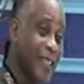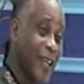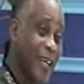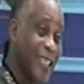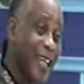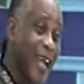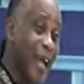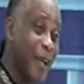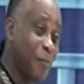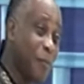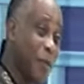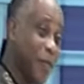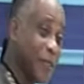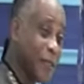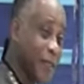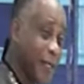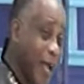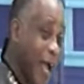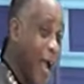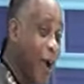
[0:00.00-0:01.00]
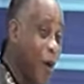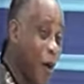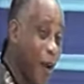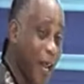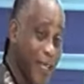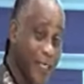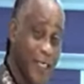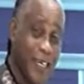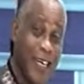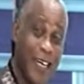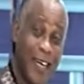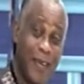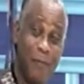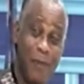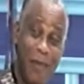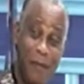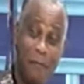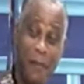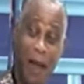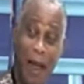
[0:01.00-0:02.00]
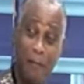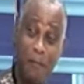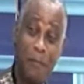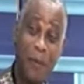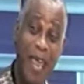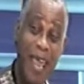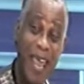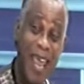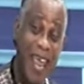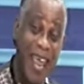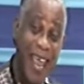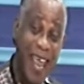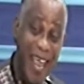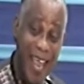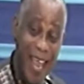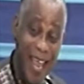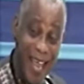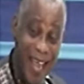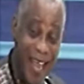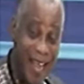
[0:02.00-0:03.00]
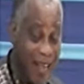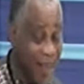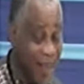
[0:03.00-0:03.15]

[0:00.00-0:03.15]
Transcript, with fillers: has happened. And God has really been my paymaster.